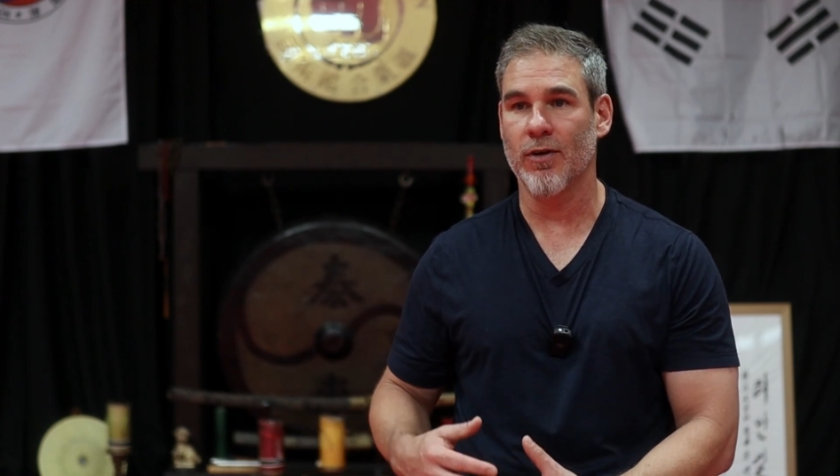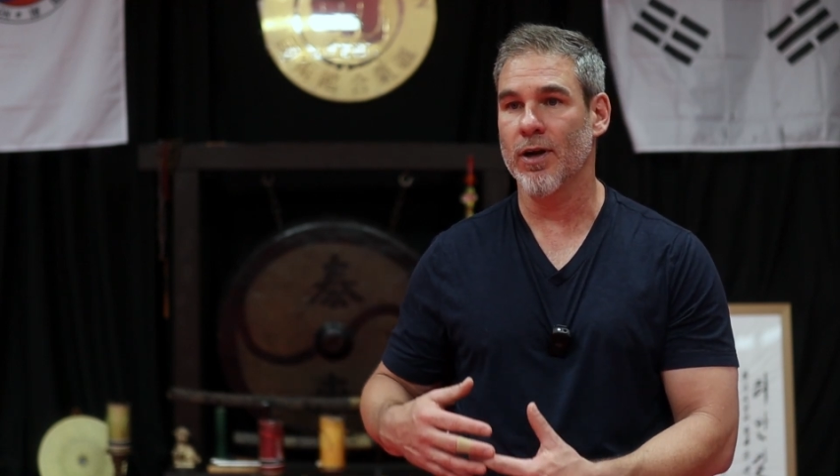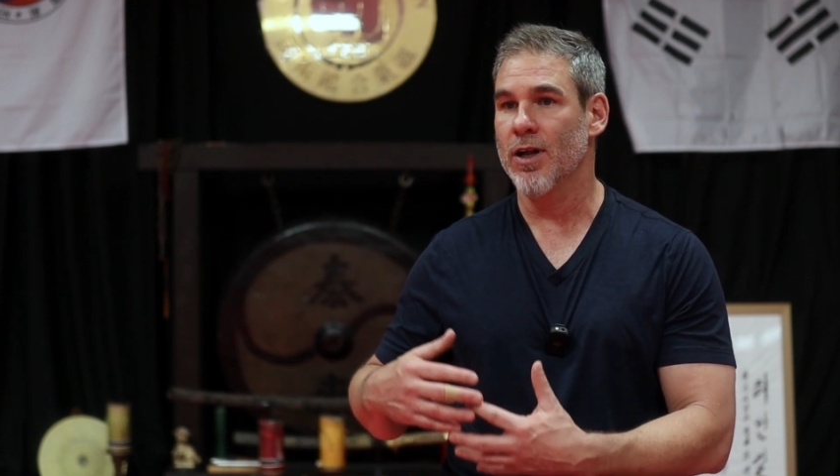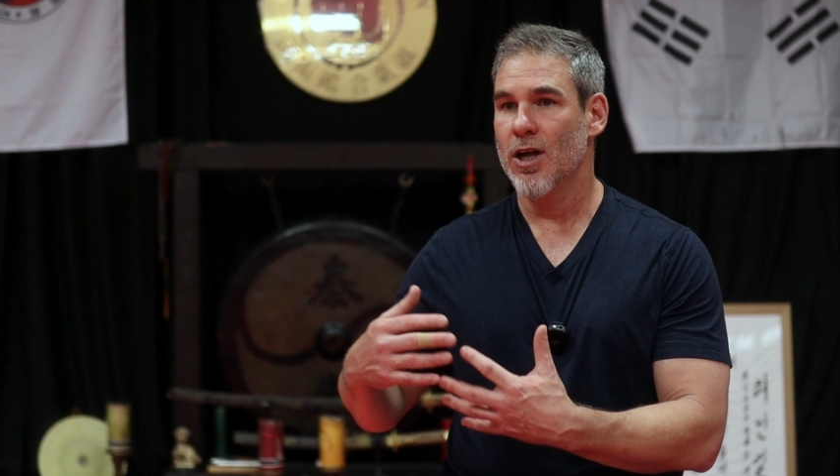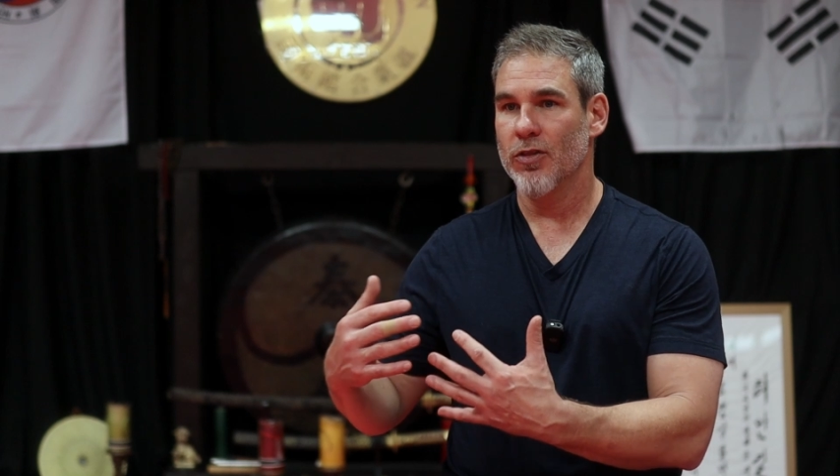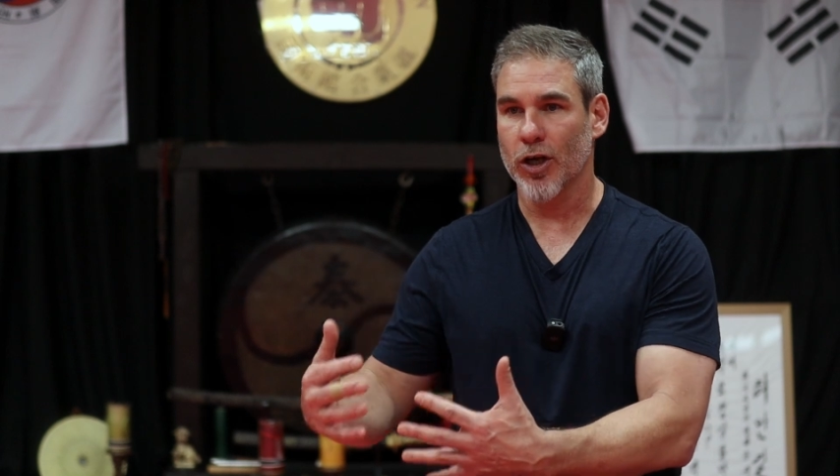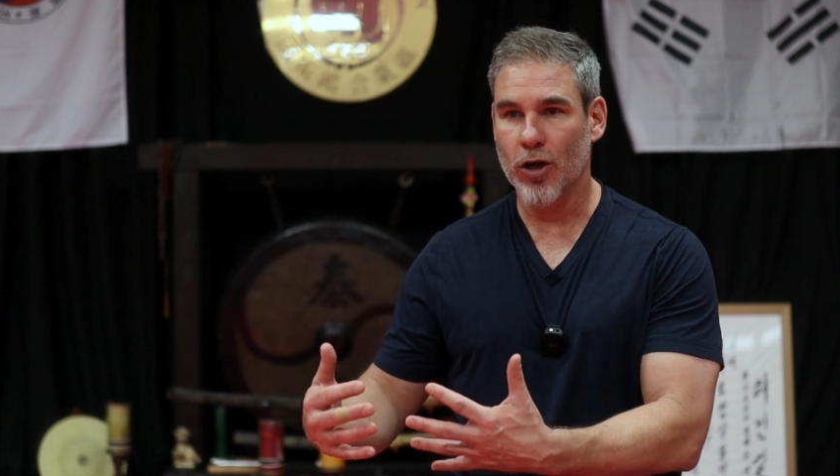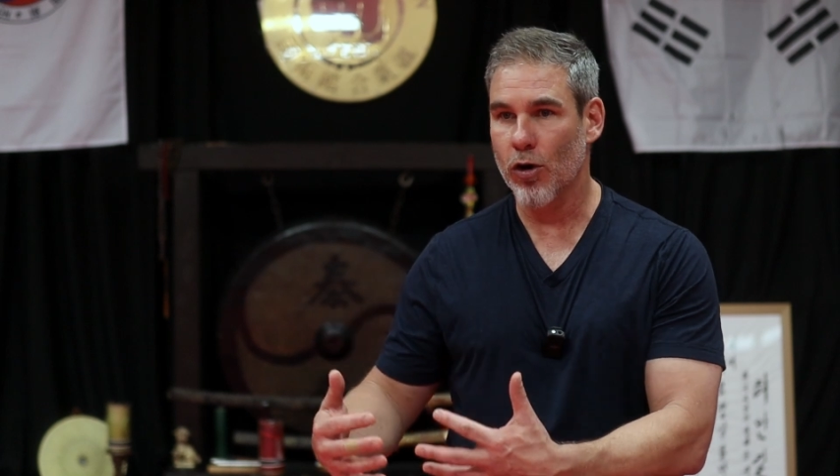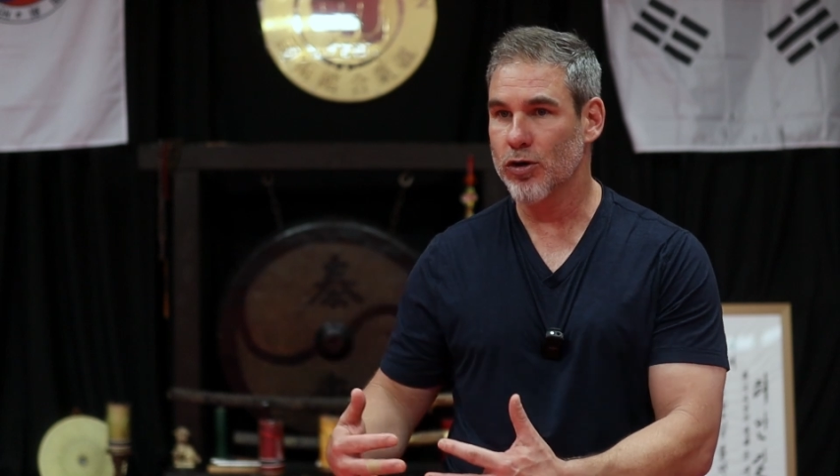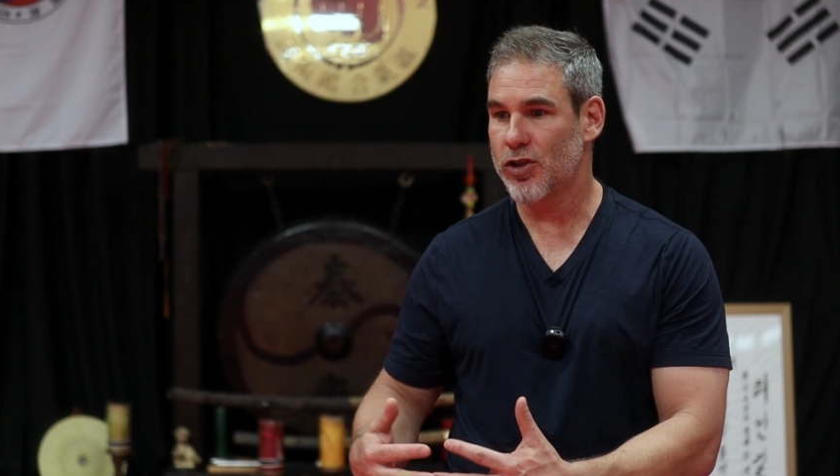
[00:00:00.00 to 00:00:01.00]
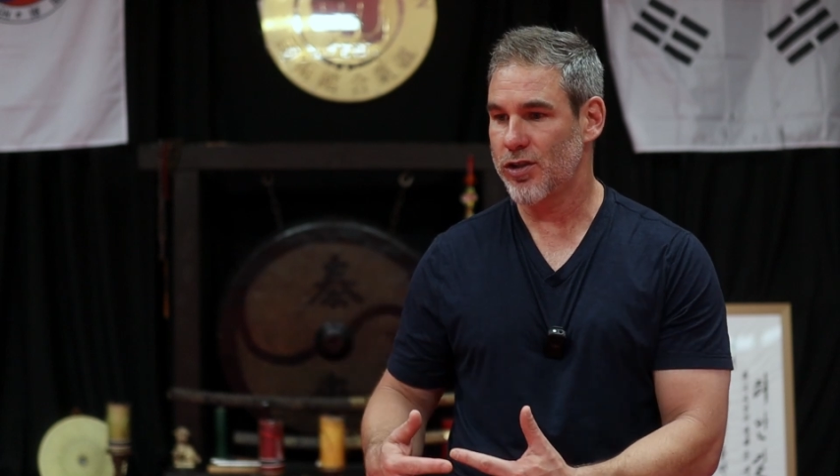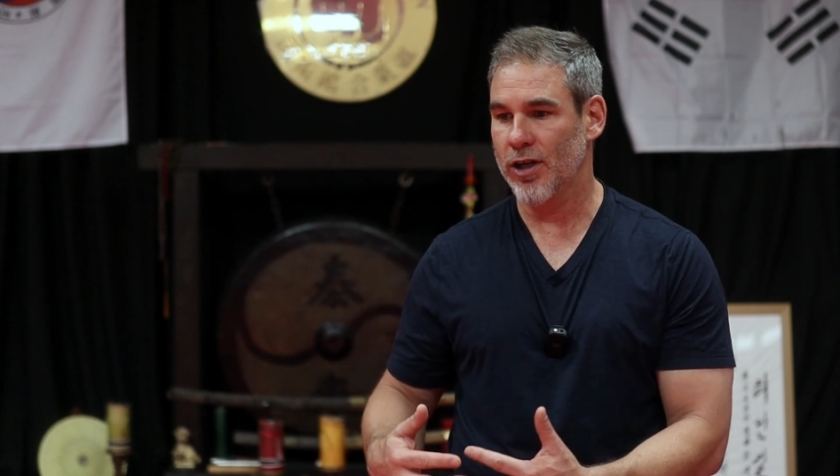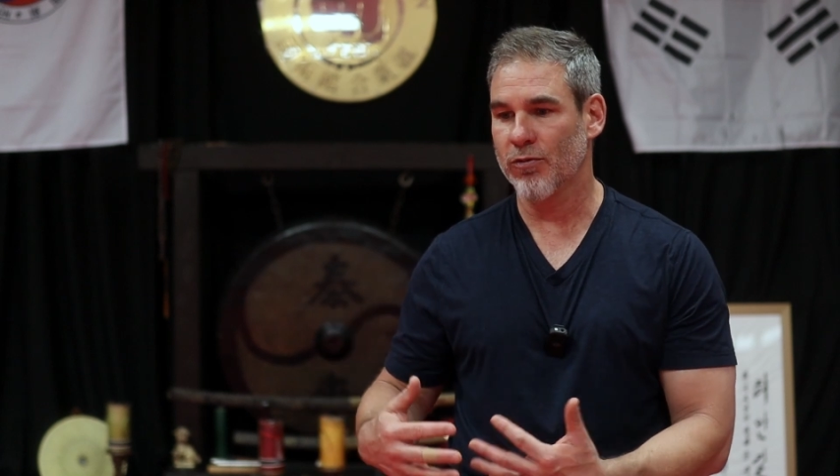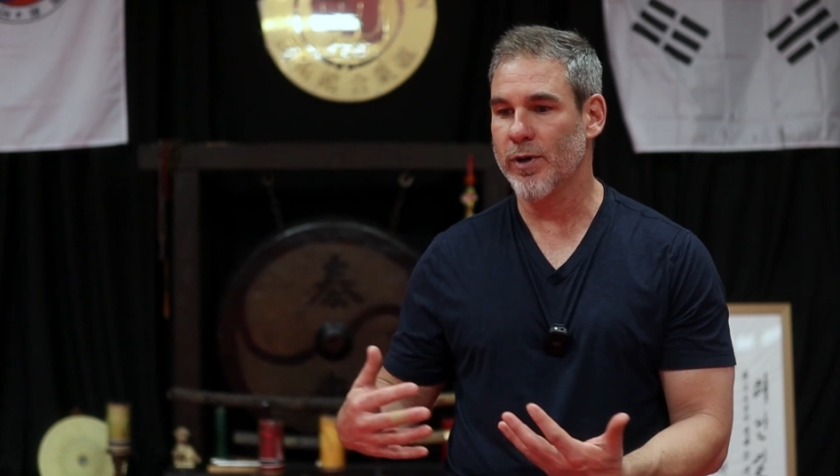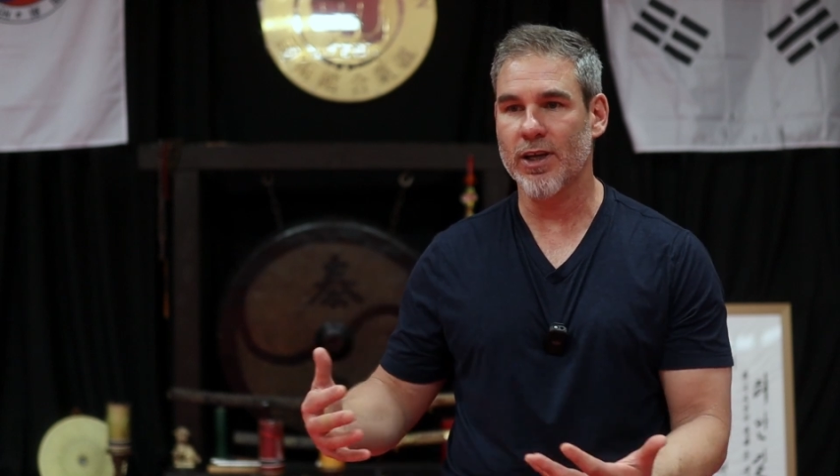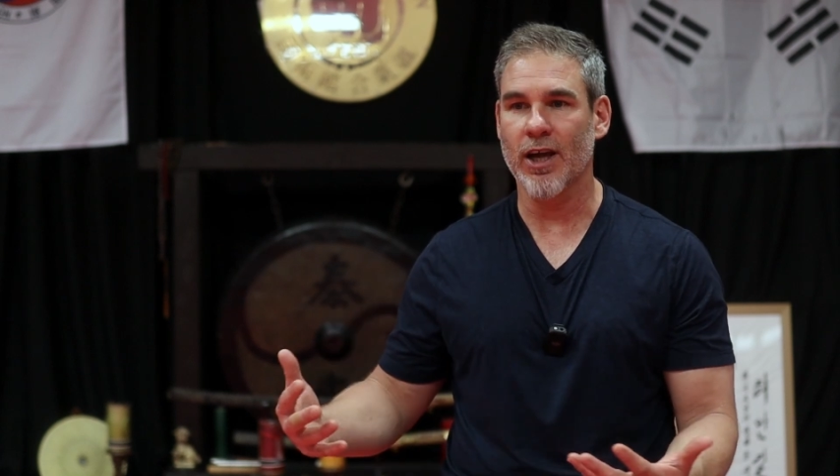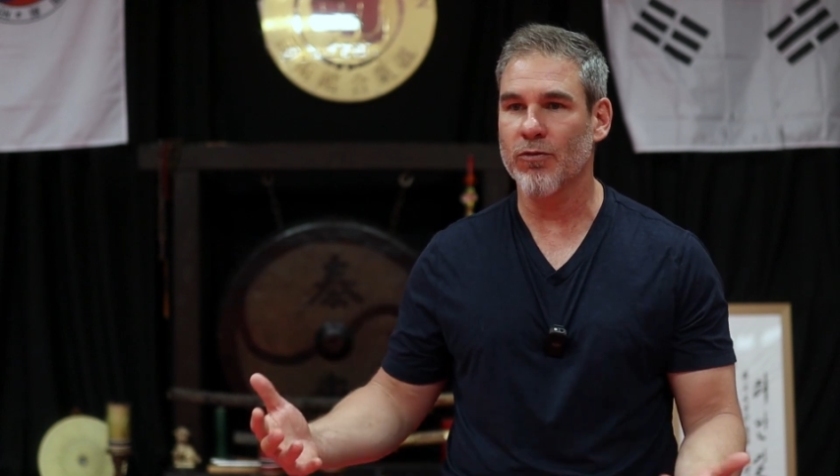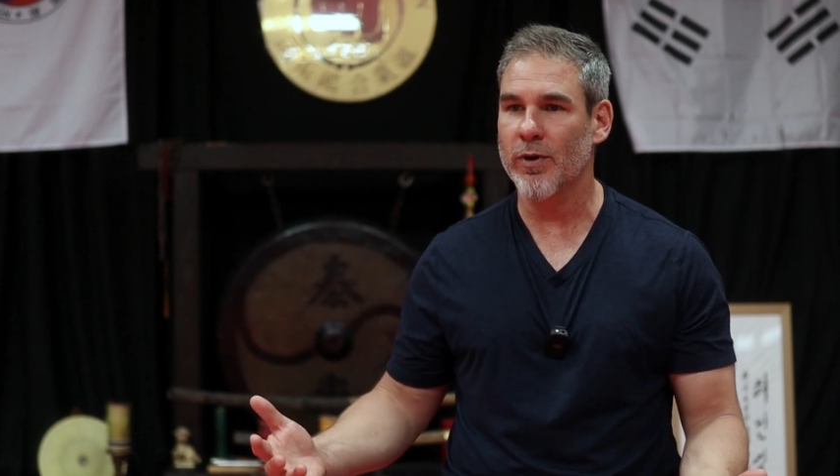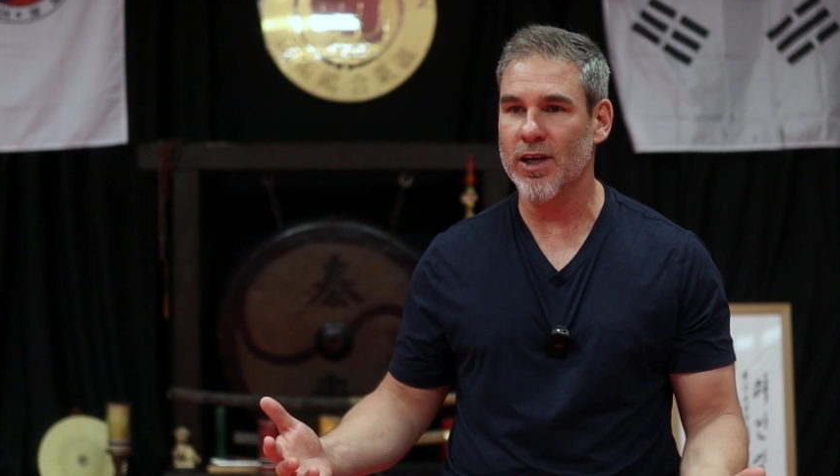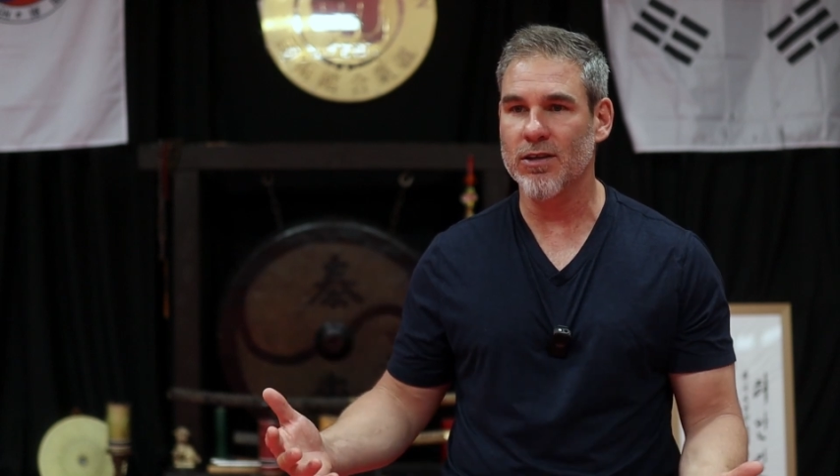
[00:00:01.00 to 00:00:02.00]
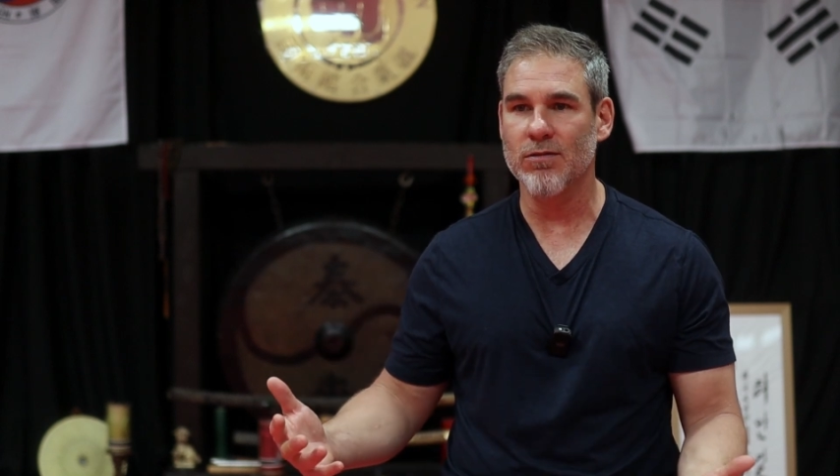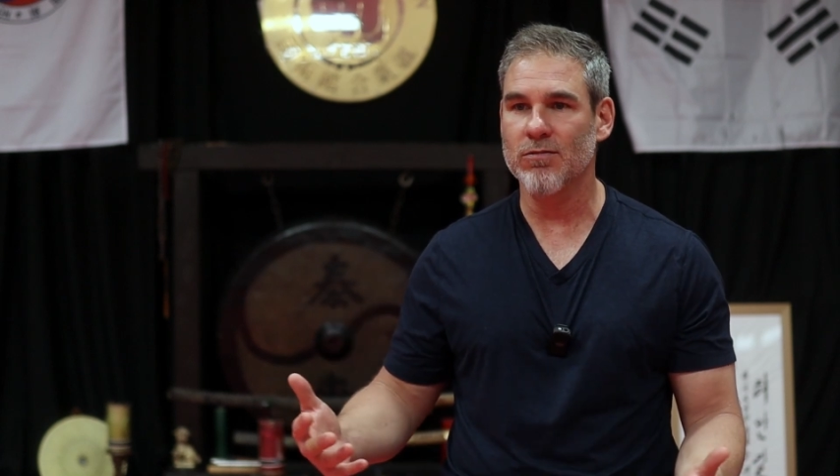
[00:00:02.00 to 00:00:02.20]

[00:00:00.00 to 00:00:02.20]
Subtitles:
And the coach, if we